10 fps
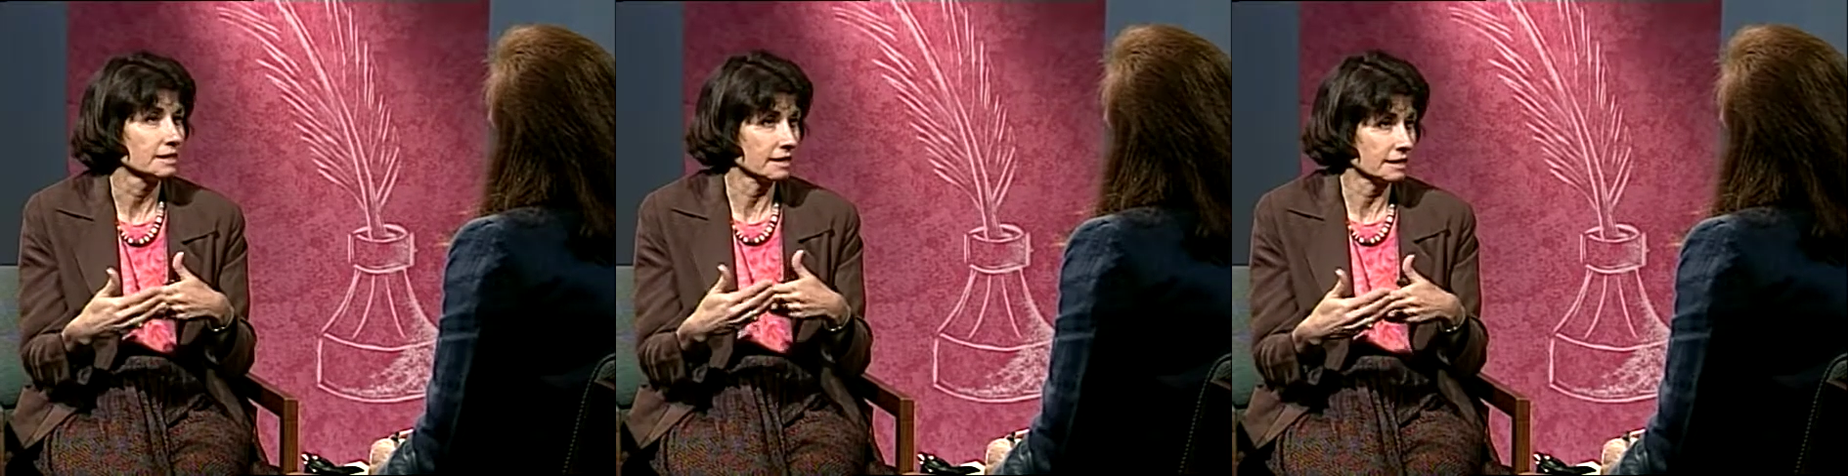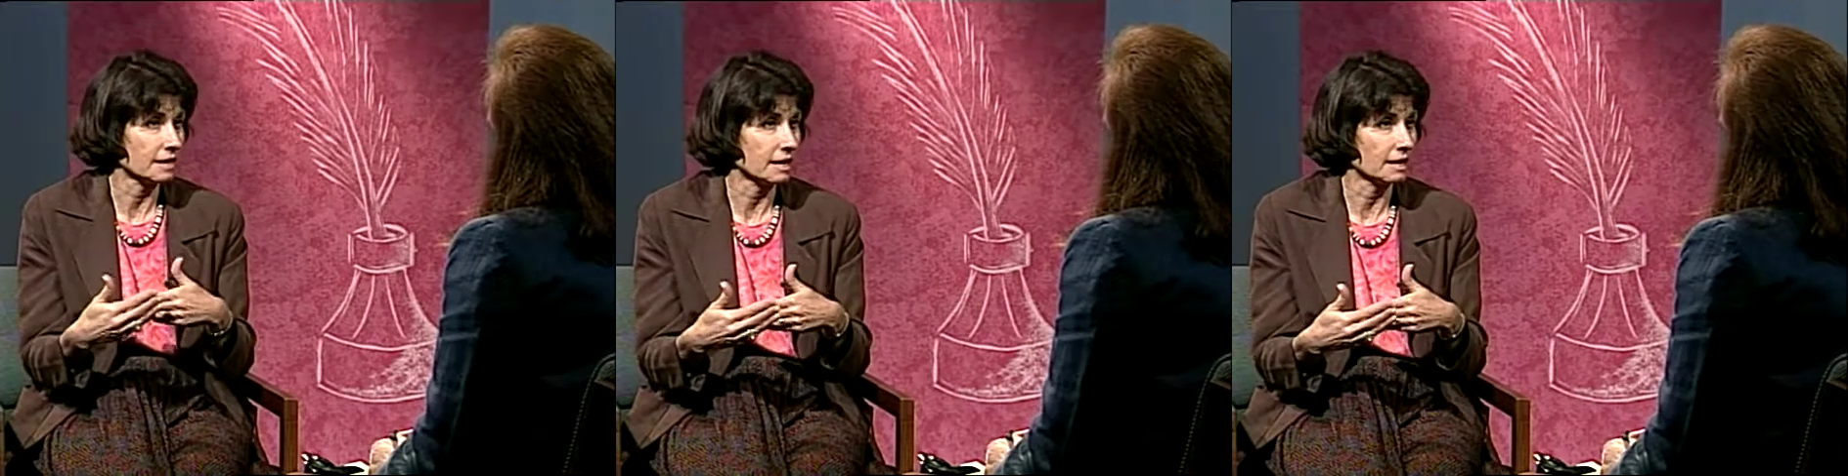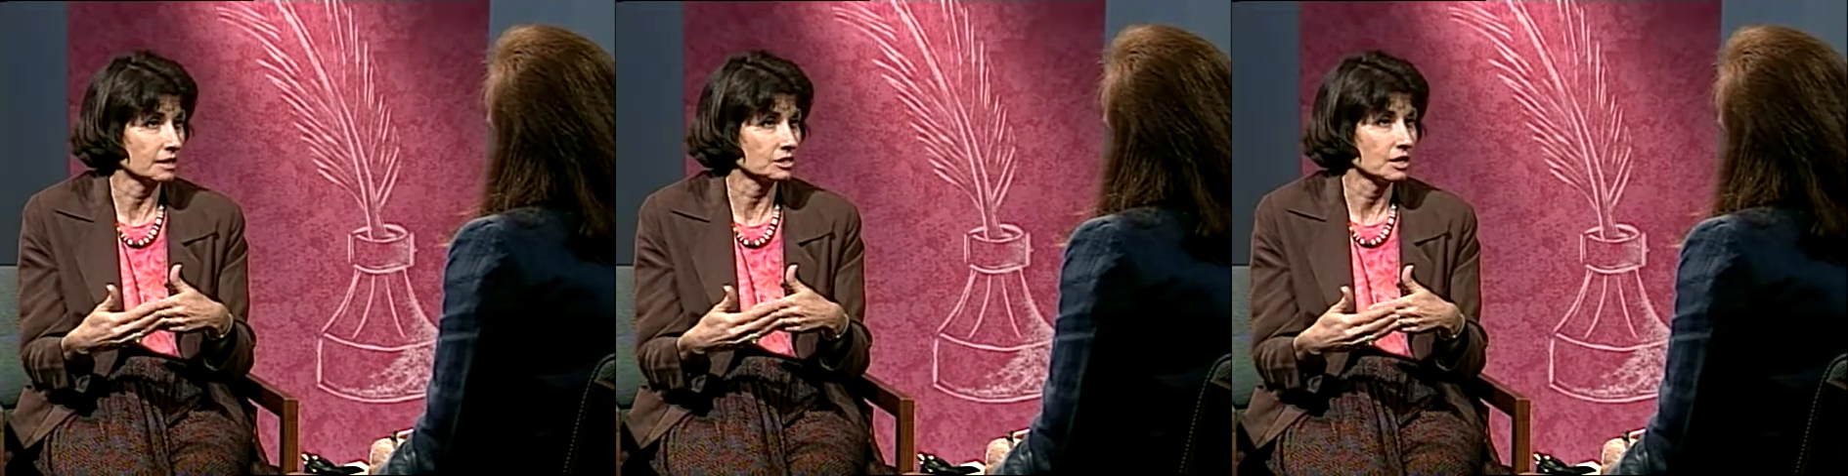in
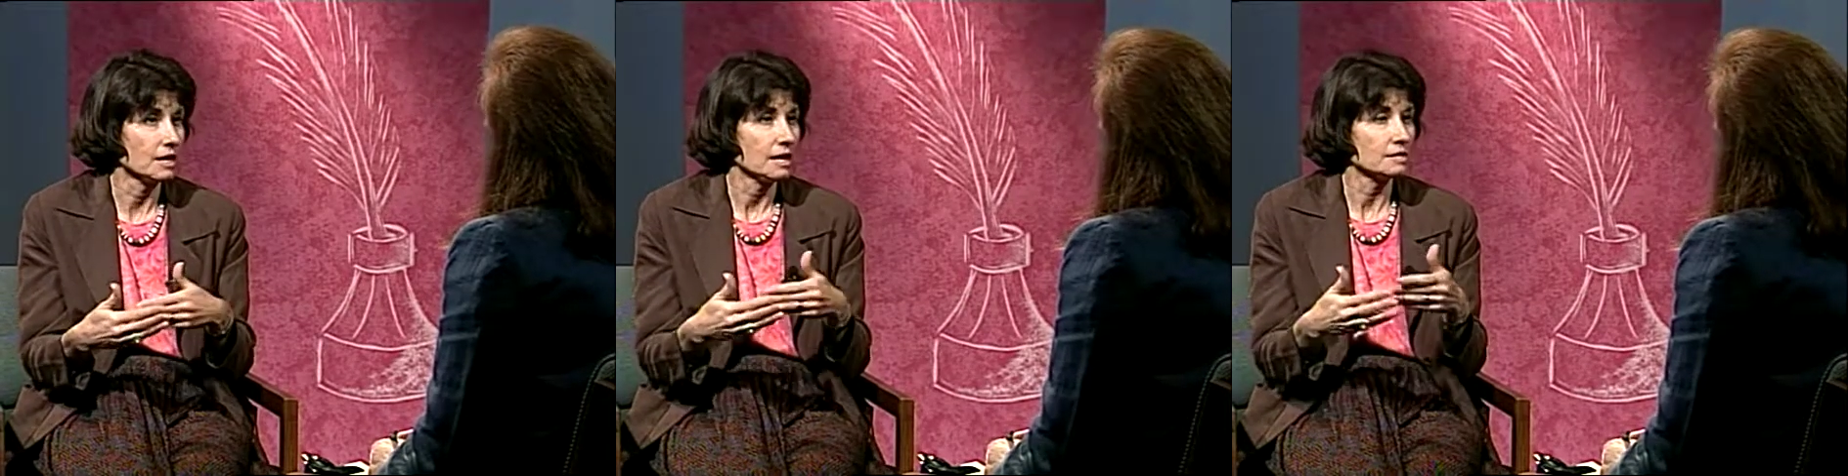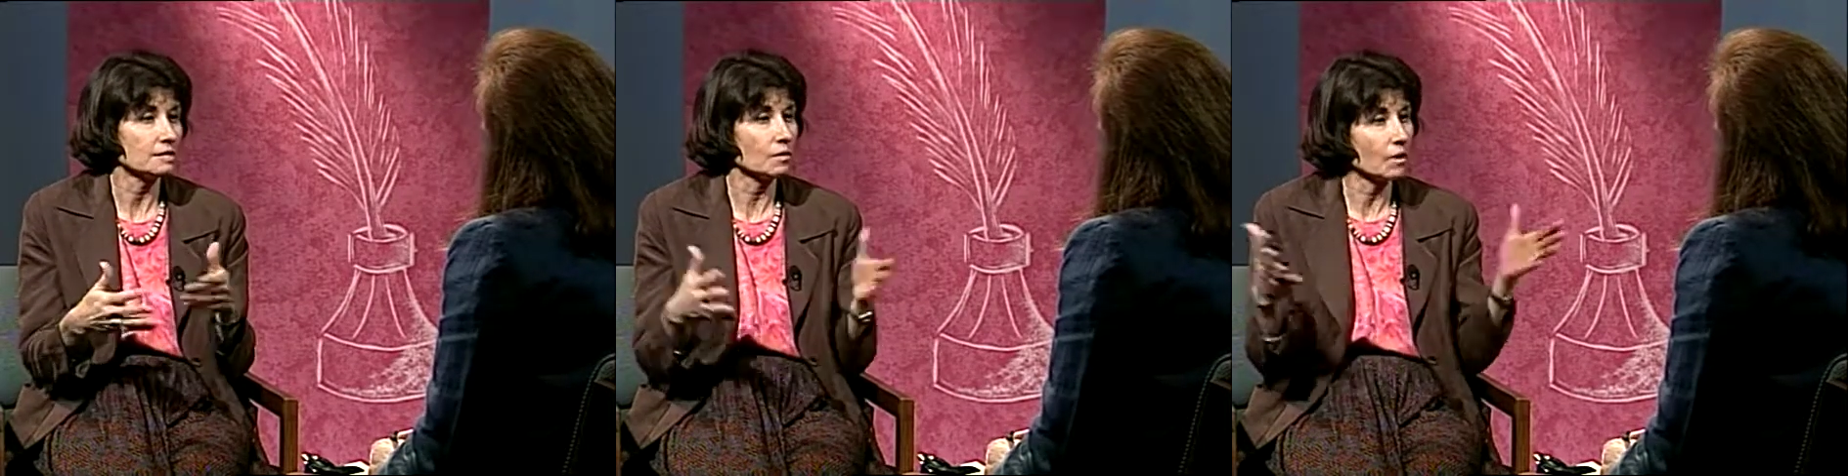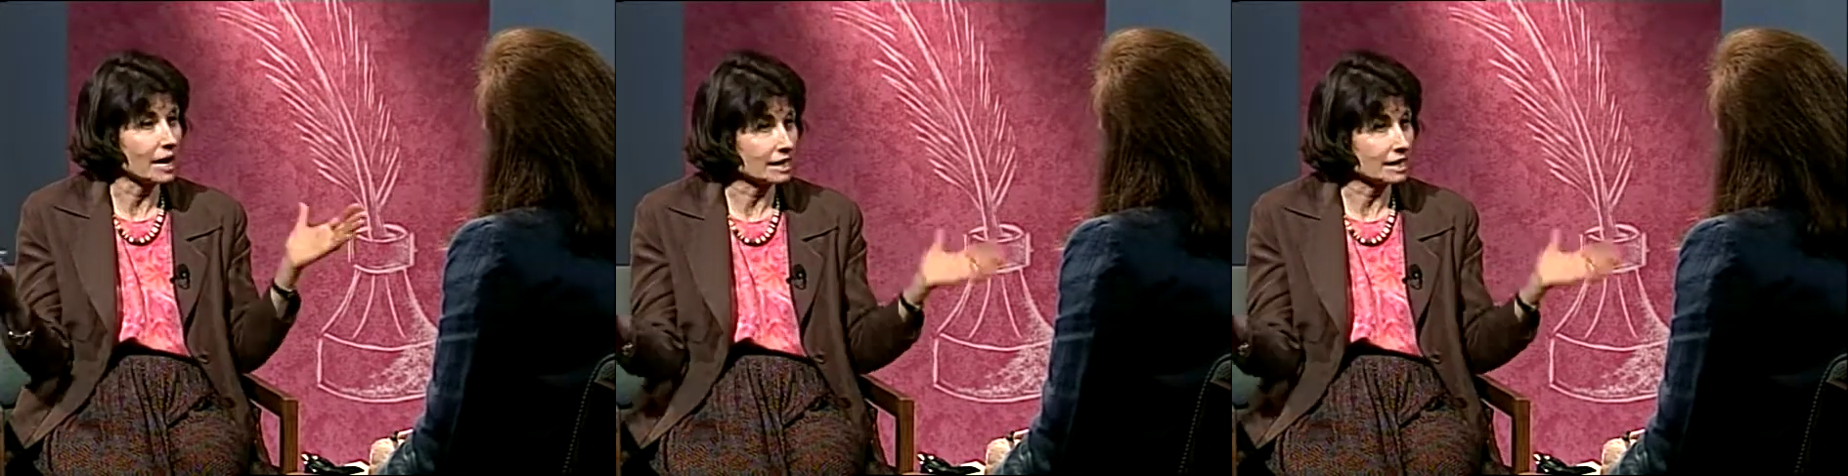college? And so I